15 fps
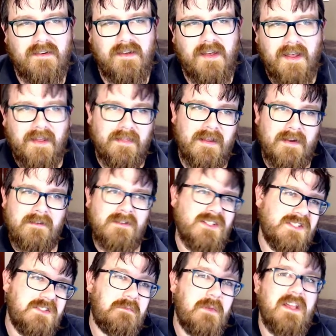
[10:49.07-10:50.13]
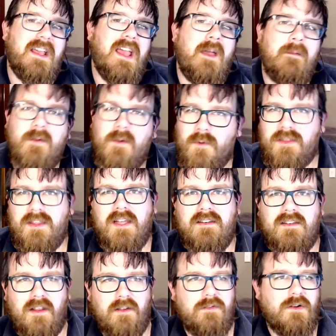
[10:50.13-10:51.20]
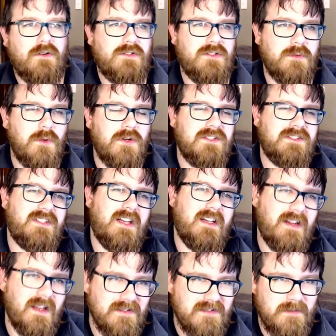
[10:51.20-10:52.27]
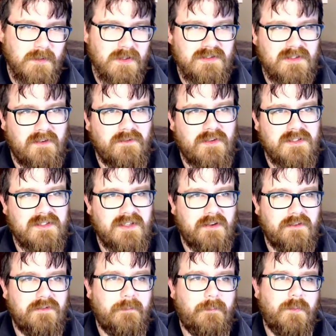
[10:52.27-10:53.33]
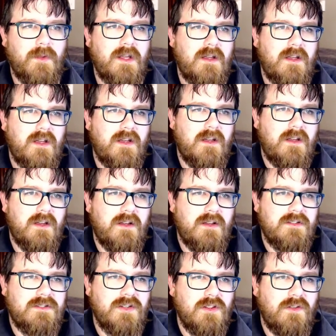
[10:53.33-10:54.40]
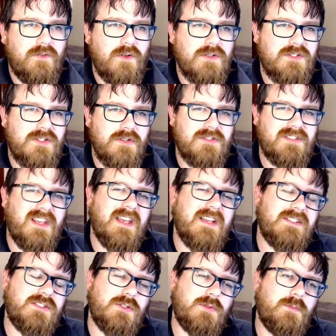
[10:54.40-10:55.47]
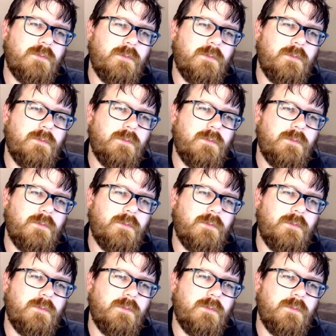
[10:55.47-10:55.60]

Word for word: and then just being happy with that default. You want to start customizing it for yourself. So the first use case